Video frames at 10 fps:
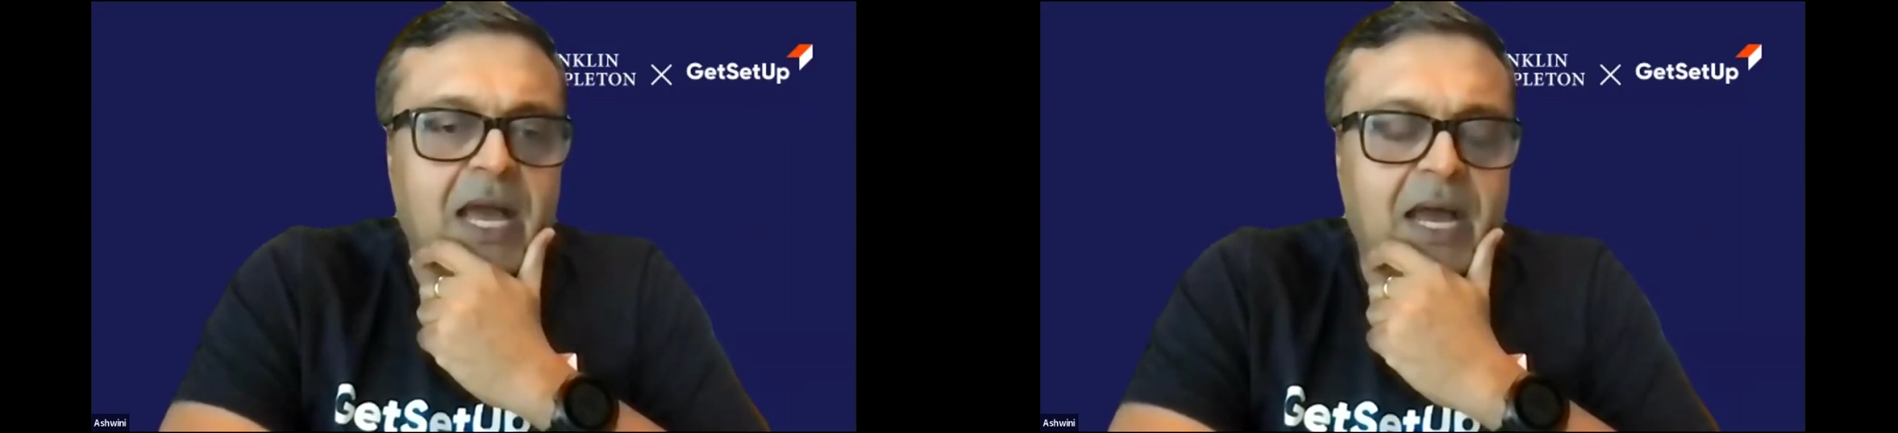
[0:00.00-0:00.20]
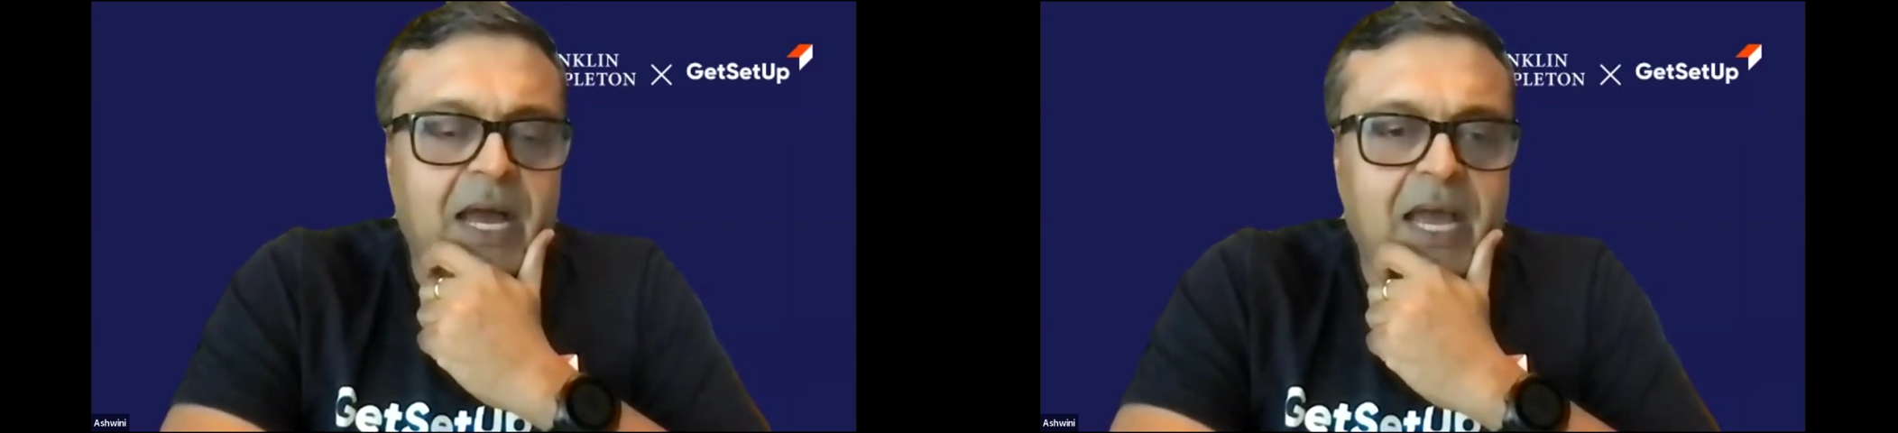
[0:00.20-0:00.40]

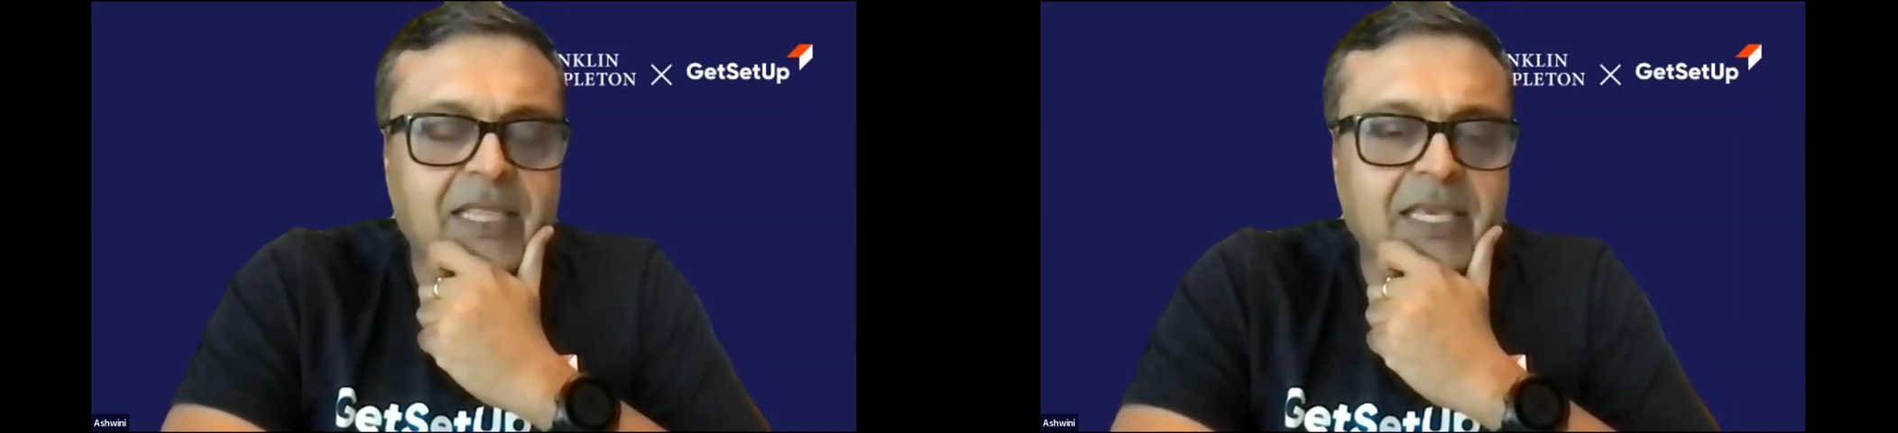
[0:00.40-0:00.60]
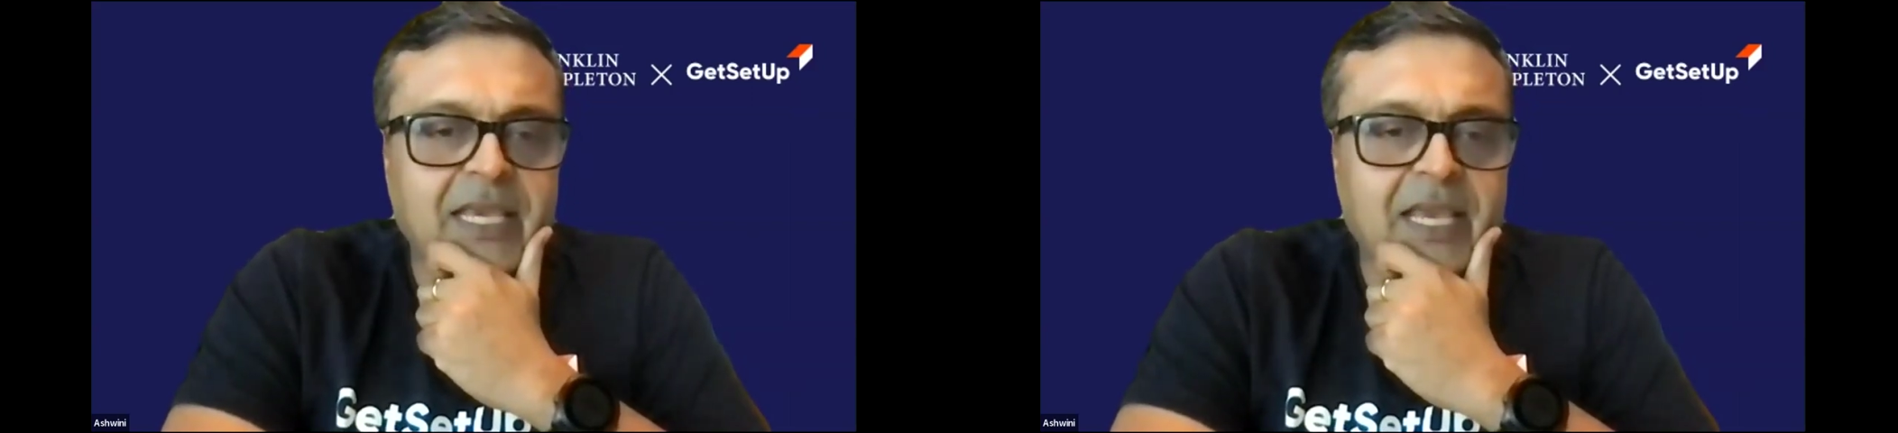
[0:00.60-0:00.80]

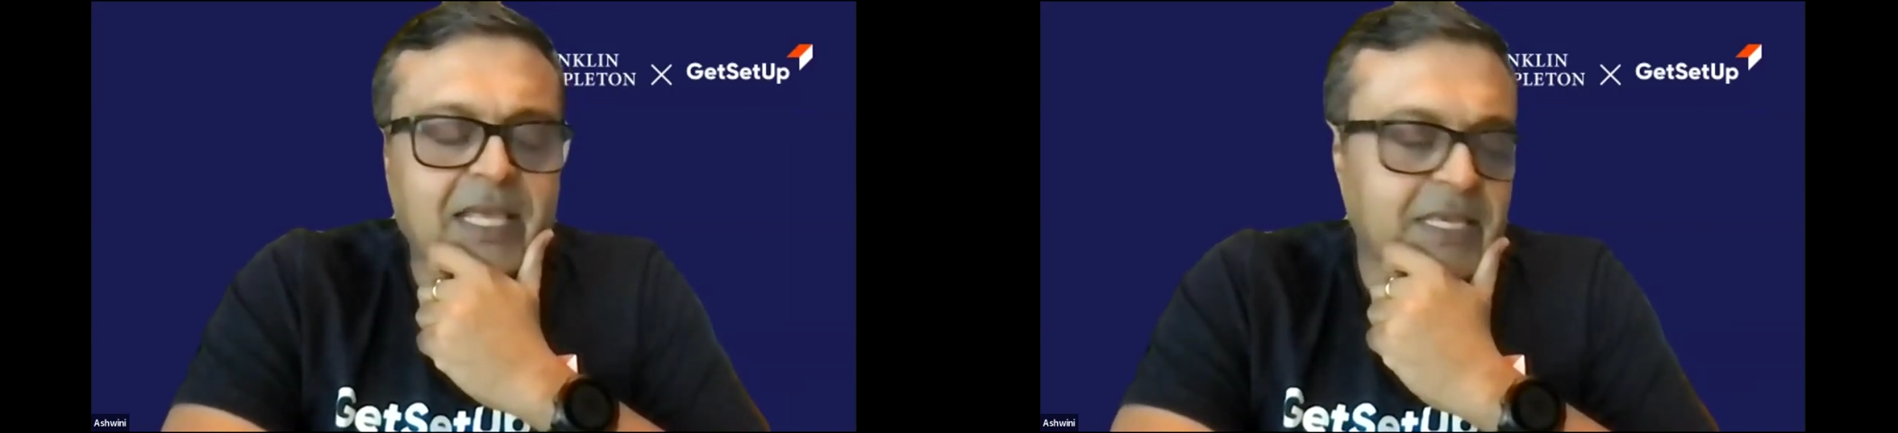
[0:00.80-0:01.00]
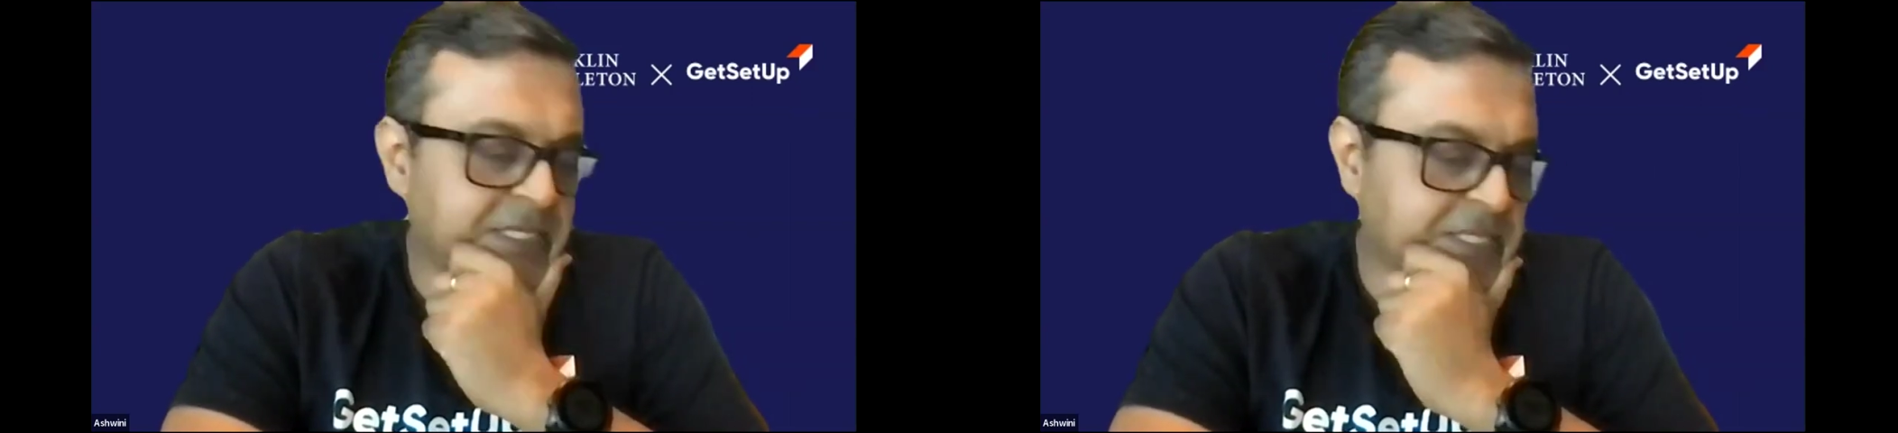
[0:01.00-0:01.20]
I
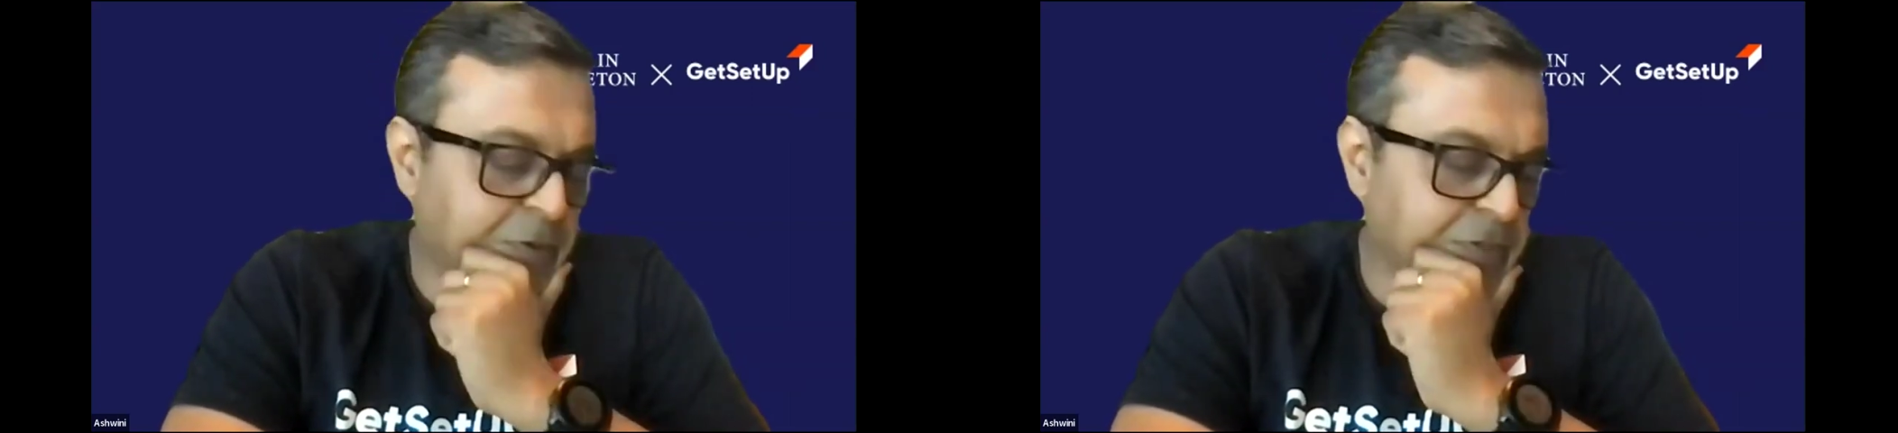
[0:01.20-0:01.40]
think some